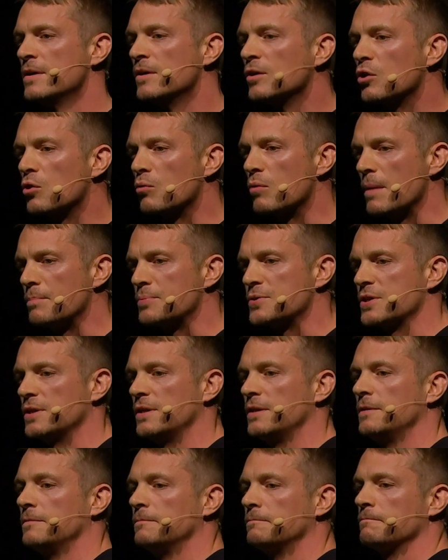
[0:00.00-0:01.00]

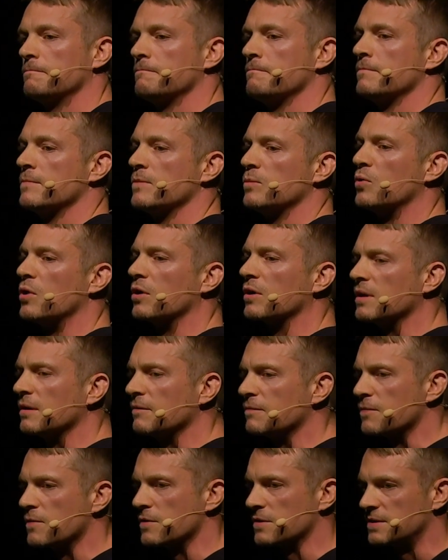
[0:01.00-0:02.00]
corruption, working
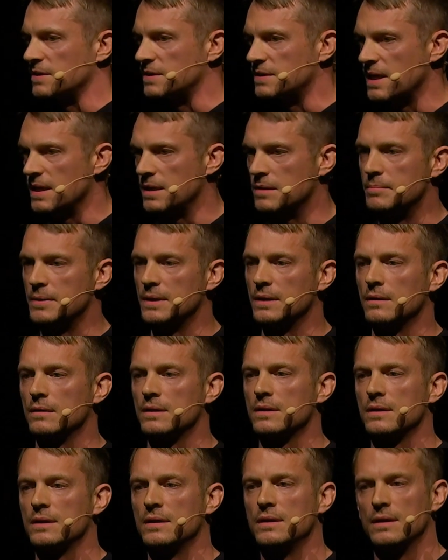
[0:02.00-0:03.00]
for
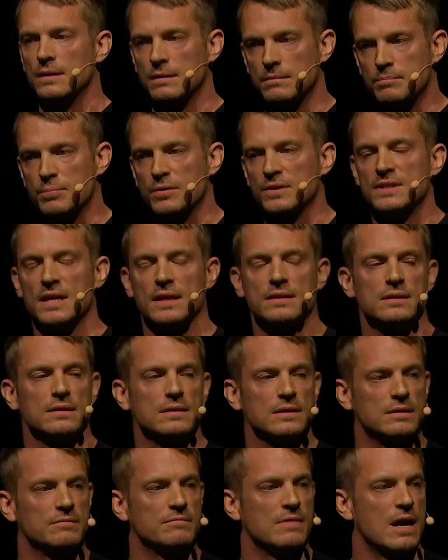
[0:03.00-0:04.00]
sustainability, and protecting
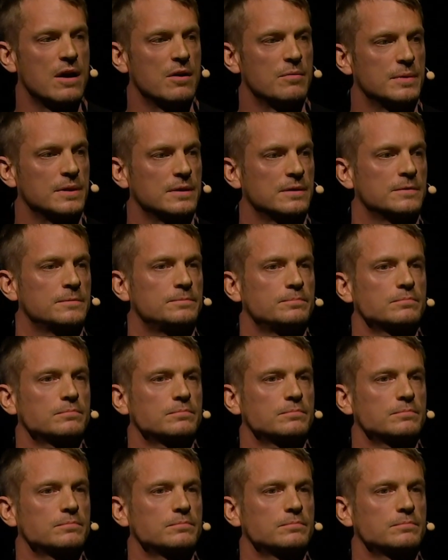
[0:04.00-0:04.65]
the environment.